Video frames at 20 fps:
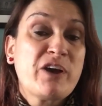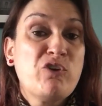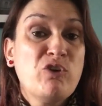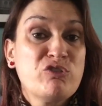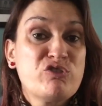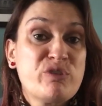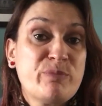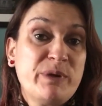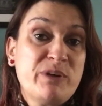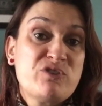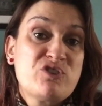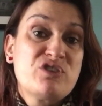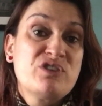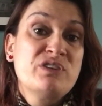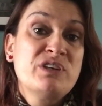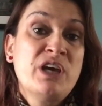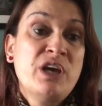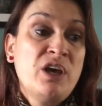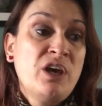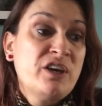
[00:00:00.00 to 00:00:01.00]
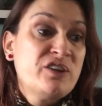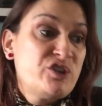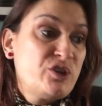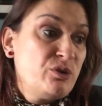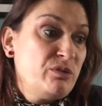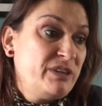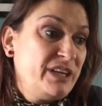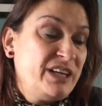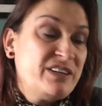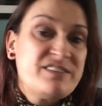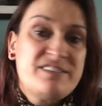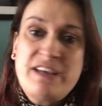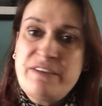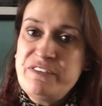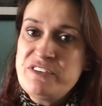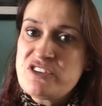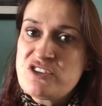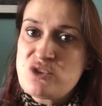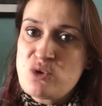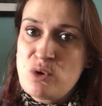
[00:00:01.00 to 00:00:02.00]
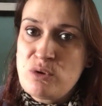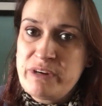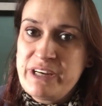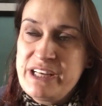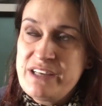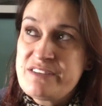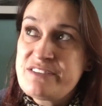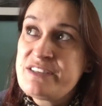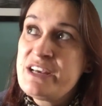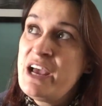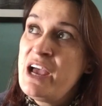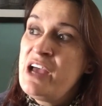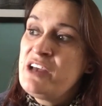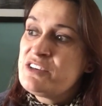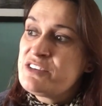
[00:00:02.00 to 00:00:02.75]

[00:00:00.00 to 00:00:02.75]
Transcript: contribution to the 7 stories,